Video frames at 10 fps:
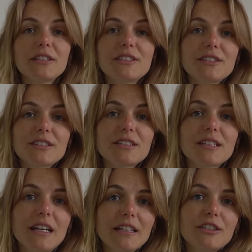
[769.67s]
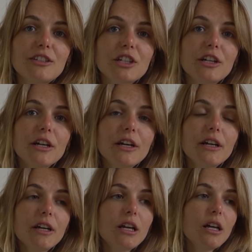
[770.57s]
It's just like such a
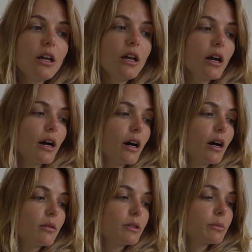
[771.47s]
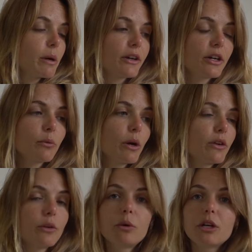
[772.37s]
good sweater,
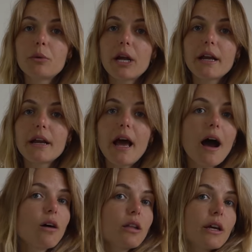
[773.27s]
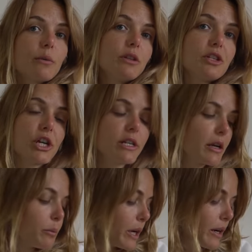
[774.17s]
whether you want to wear it out like with jeans.
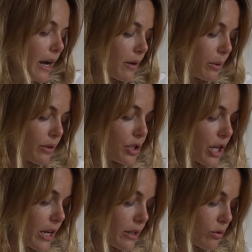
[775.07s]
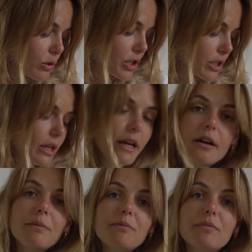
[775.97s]
I wear it out with jeans, or just
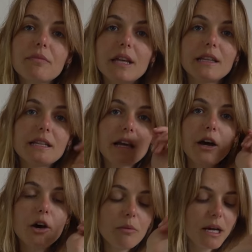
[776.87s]
like this at home.